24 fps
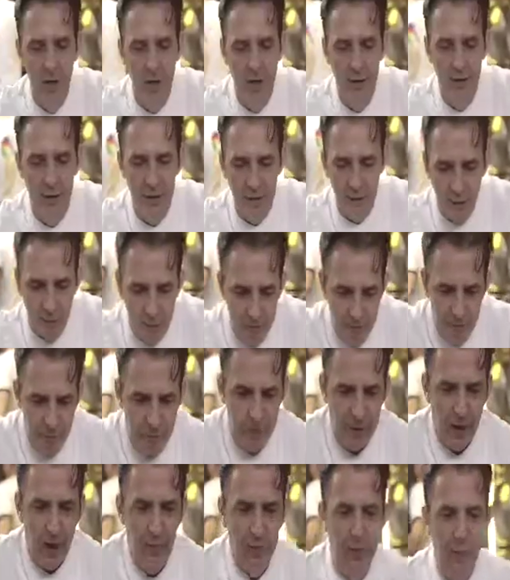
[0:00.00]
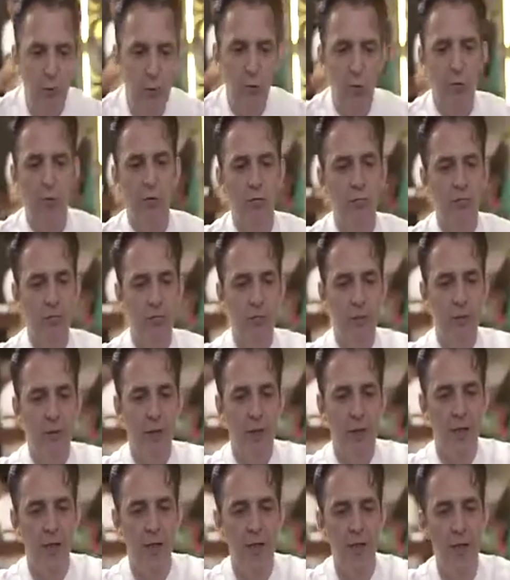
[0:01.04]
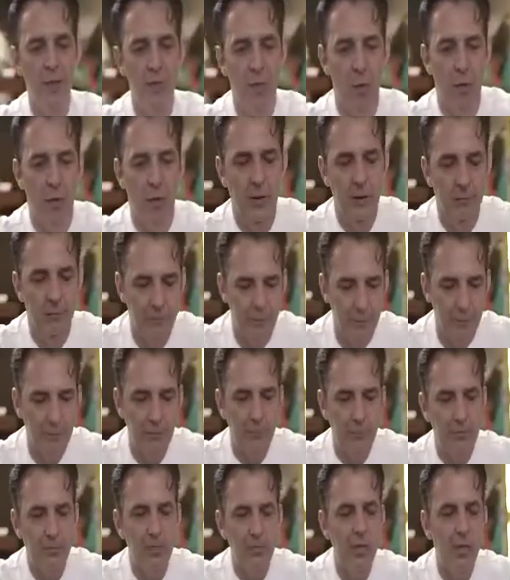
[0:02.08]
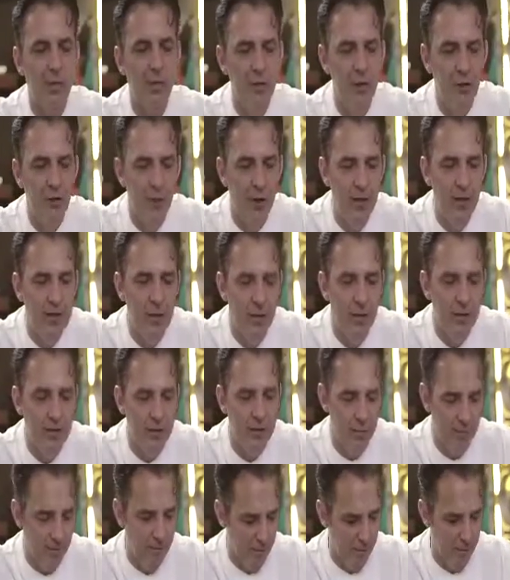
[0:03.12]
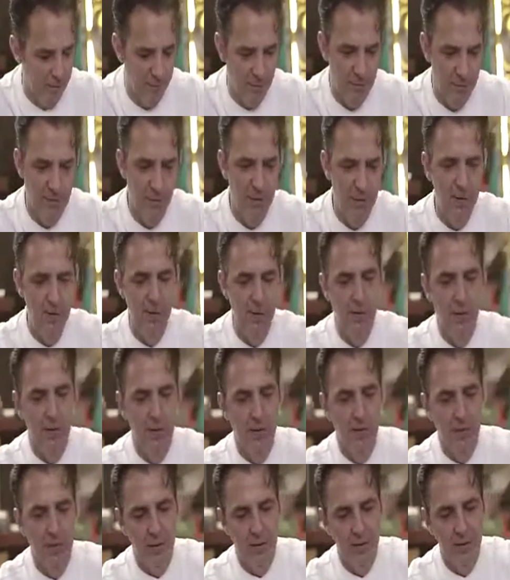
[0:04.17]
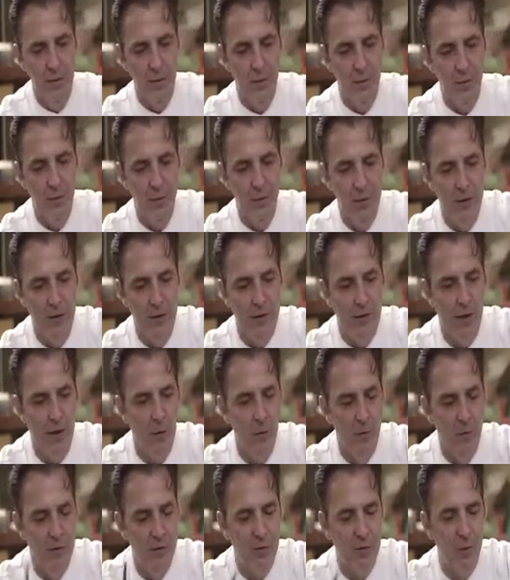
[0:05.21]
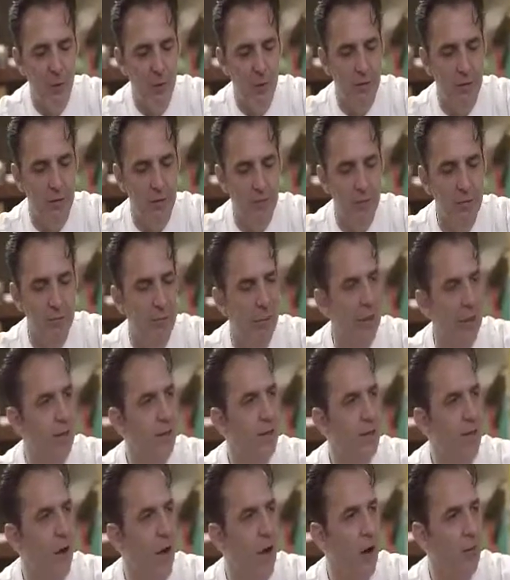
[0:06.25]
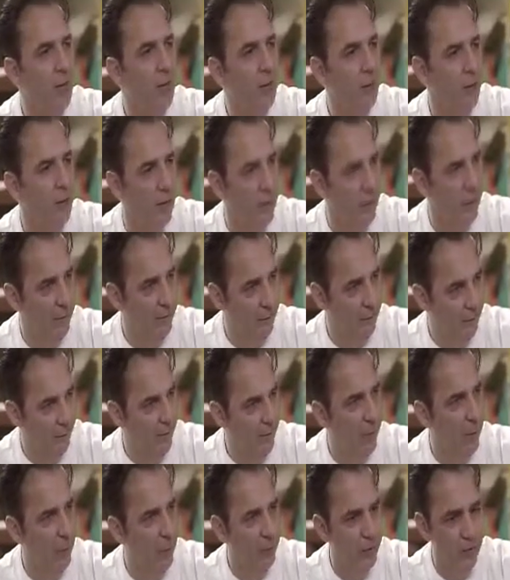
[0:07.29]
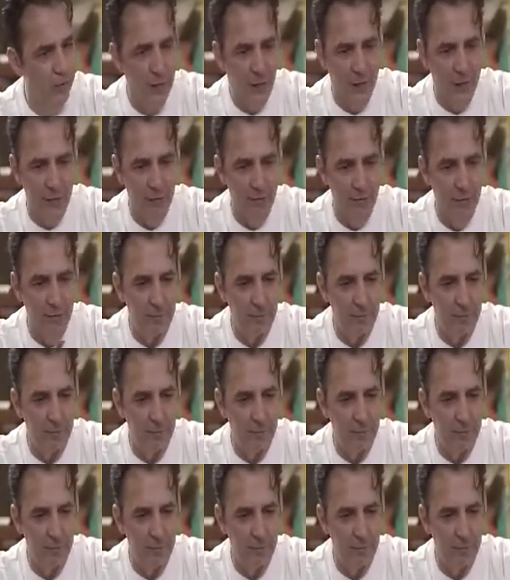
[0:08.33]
And this one coming to the key point in Schweinshaxe. This one is, I always call it the sound of Brotzeit.